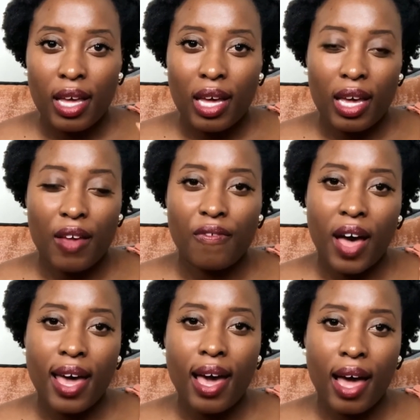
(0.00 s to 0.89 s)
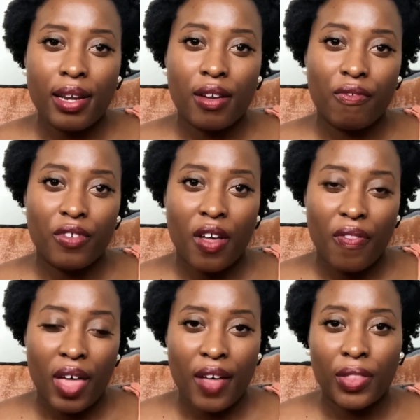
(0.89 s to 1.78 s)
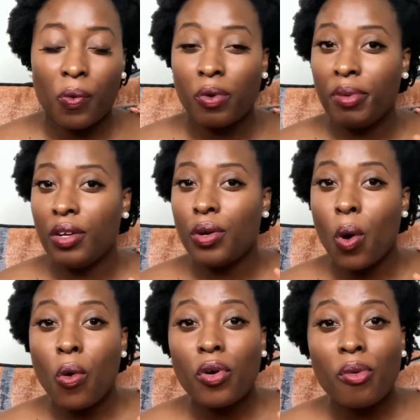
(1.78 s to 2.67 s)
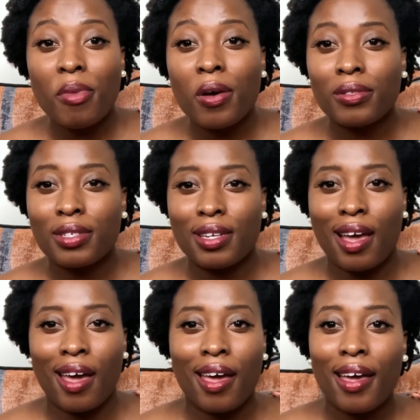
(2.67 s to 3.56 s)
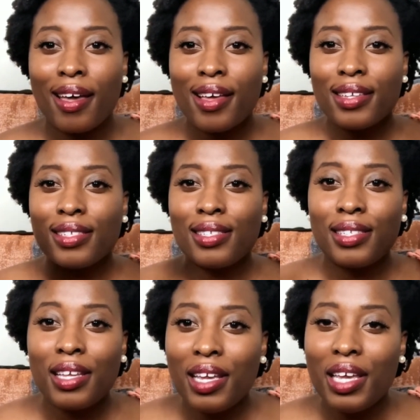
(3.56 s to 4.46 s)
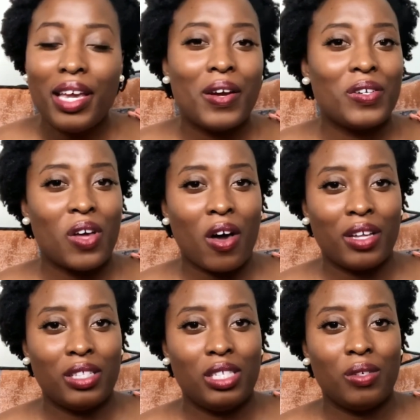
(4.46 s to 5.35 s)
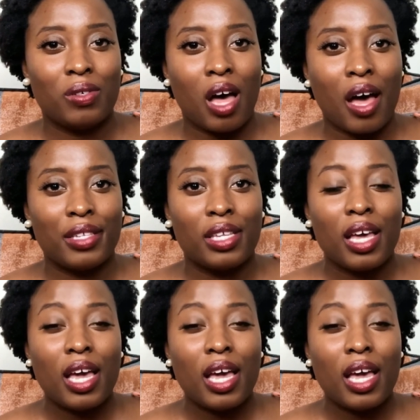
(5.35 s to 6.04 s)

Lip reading: If I hadn't have done that, there would be no Camille today sitting here talking to you guys